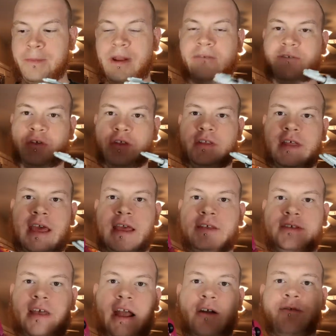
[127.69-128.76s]
But I feel that they
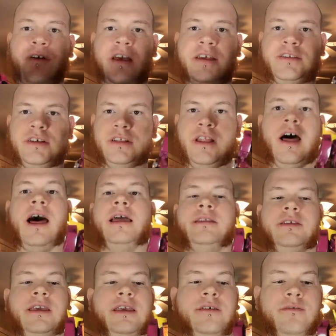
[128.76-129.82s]
sacrificed a lot
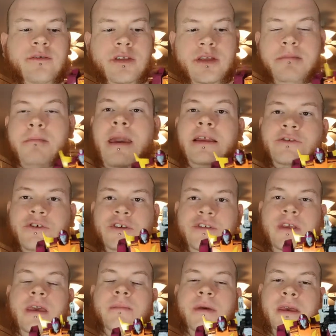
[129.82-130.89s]
to give the
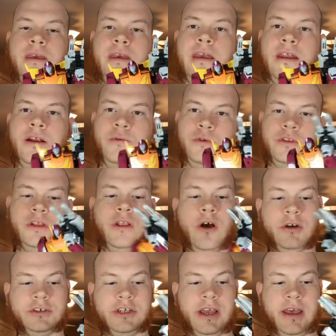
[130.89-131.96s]
Matrix gimmick in here with the
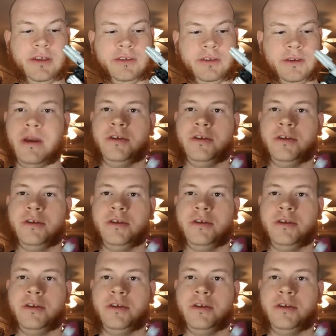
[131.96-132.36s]
long chest.